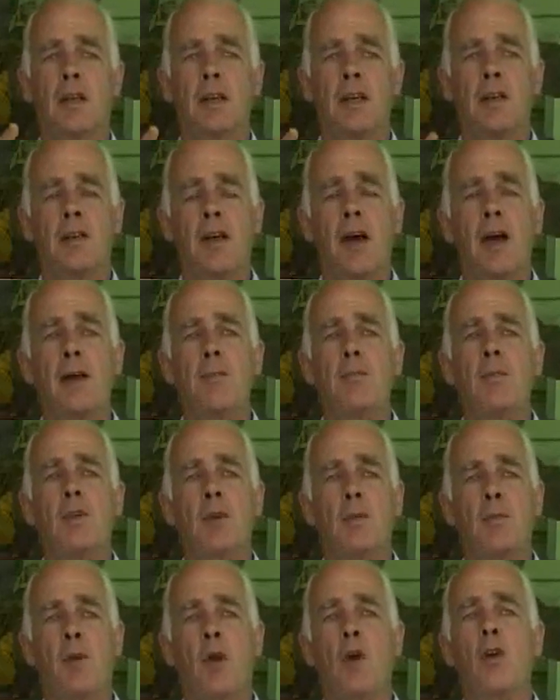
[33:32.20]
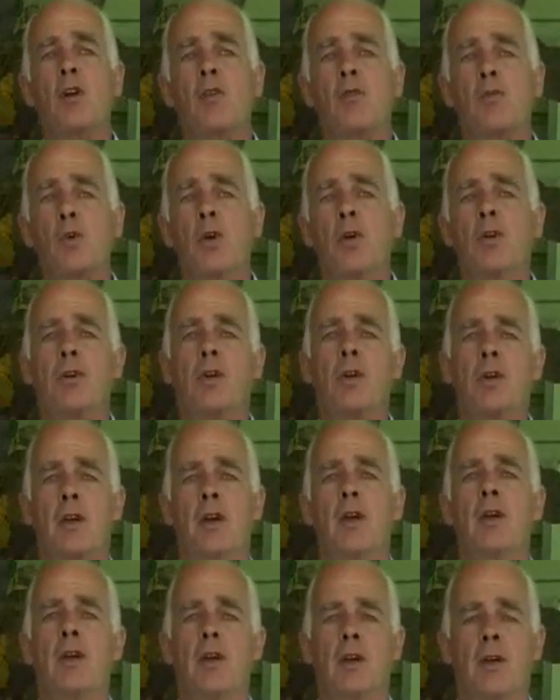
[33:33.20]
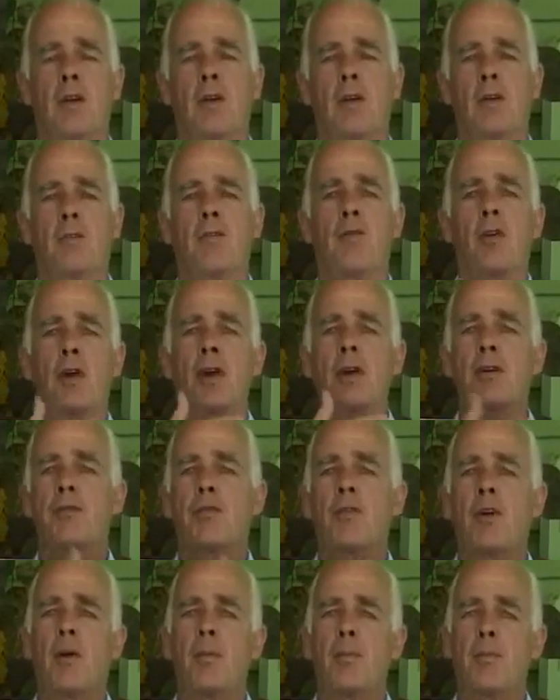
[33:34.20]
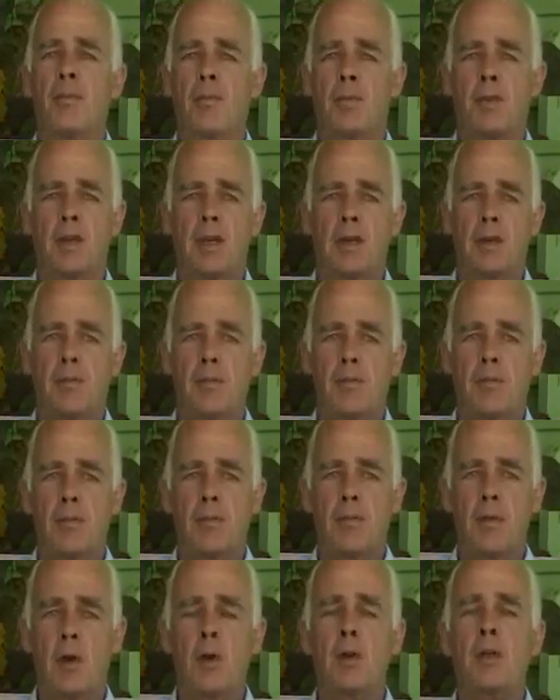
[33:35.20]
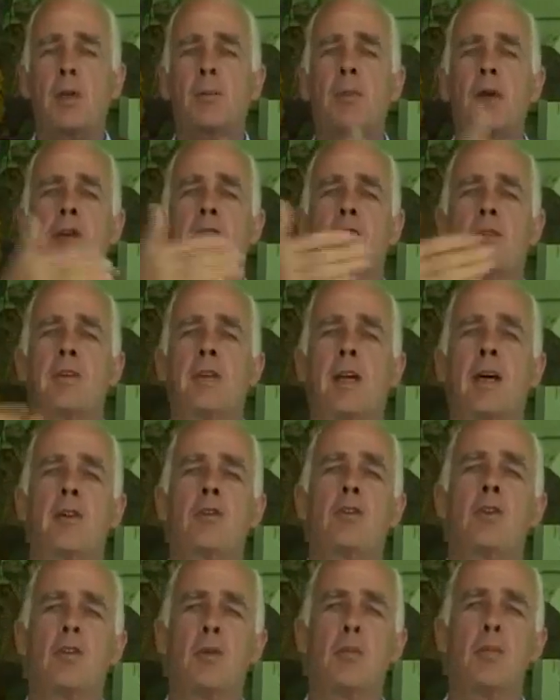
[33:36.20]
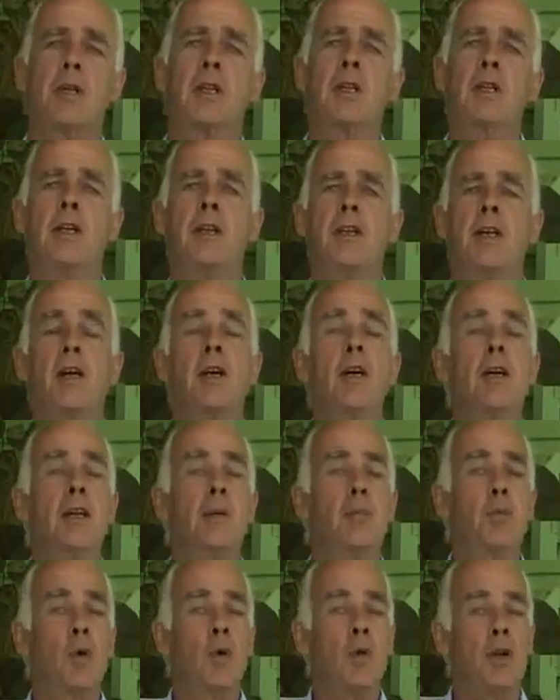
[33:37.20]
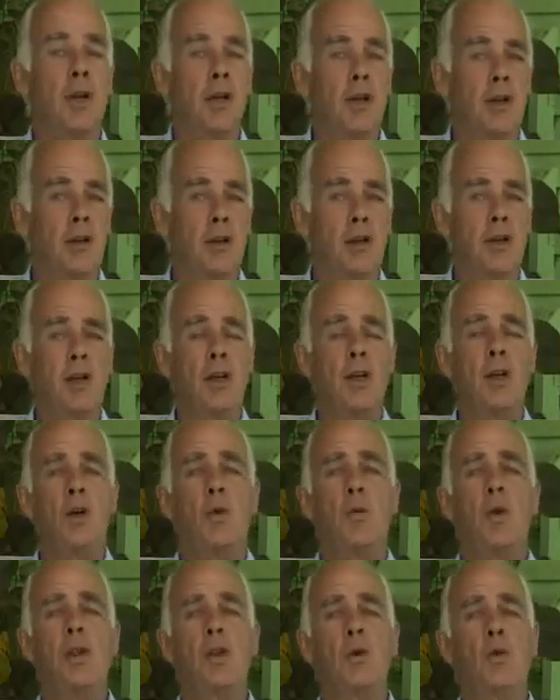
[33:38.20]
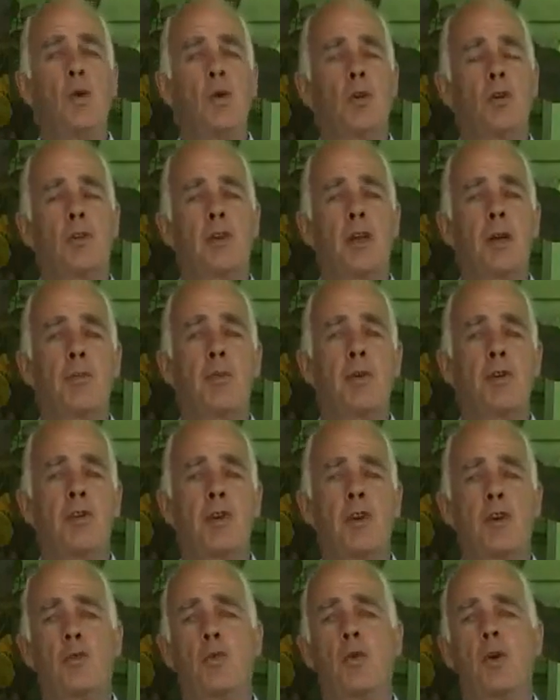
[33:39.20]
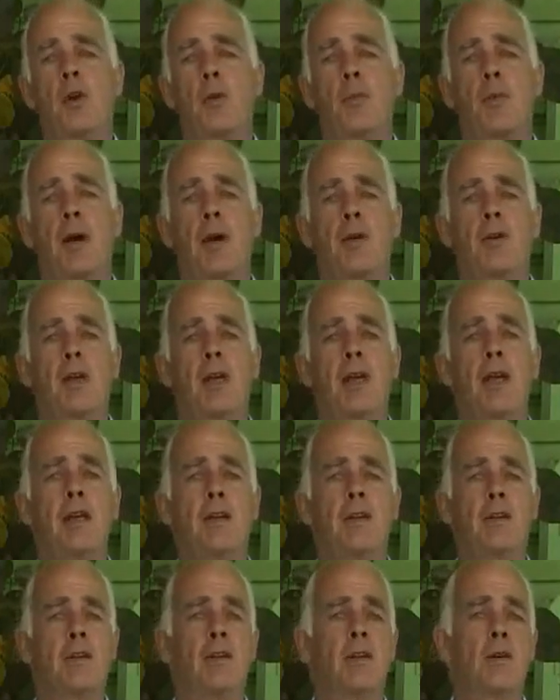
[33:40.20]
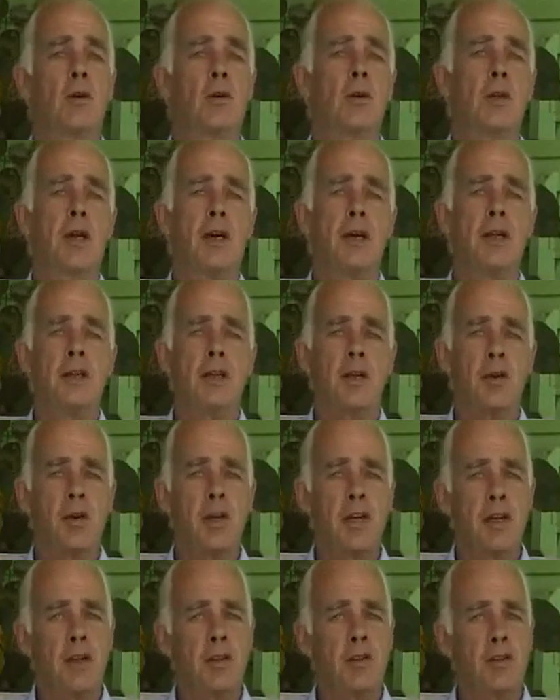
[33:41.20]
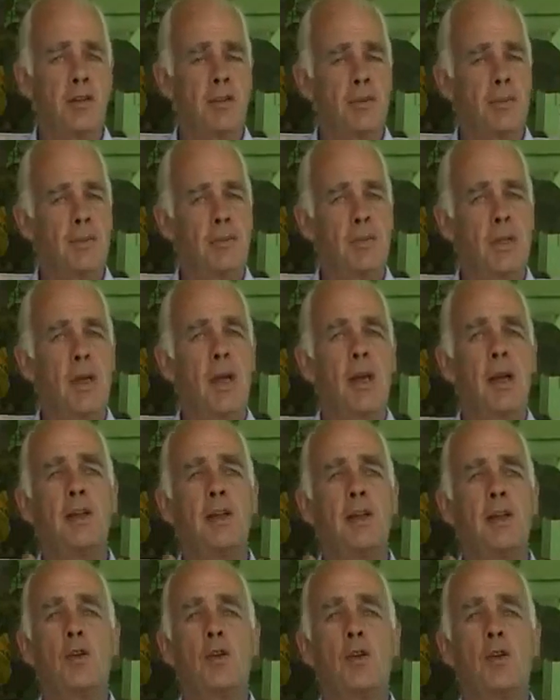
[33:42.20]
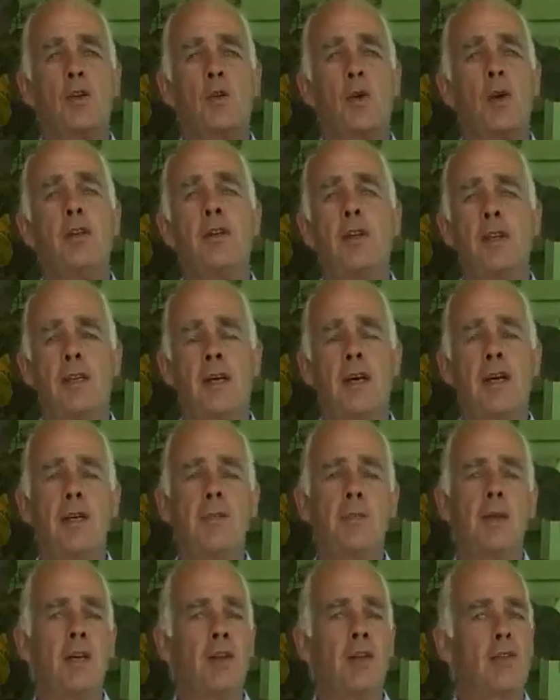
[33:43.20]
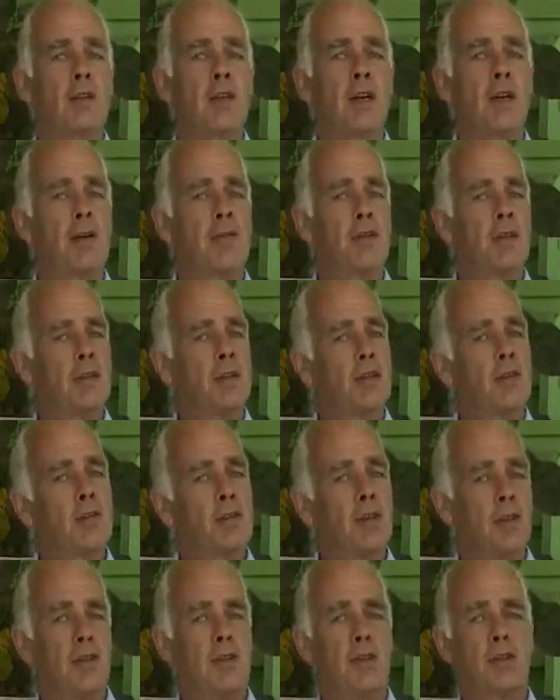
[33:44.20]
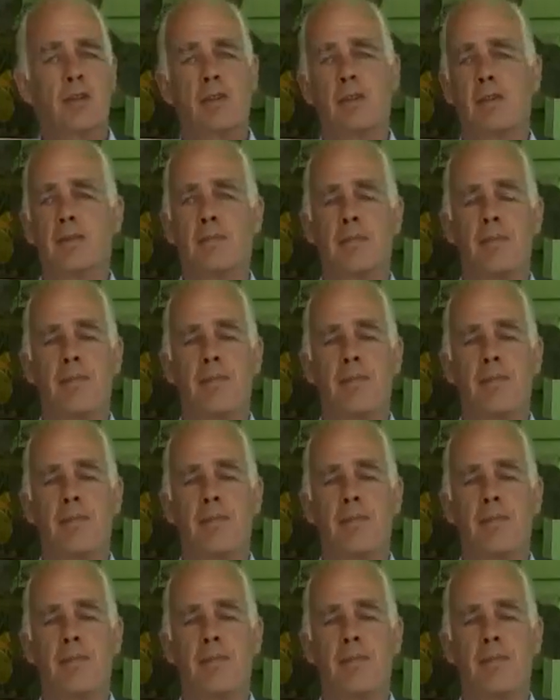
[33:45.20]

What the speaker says: They timed a block of wood flowing from the holding basin down to the mill in the early morning, when the water temperatures were about 8 or 9 degrees, and it took 29 minutes to cover the distance.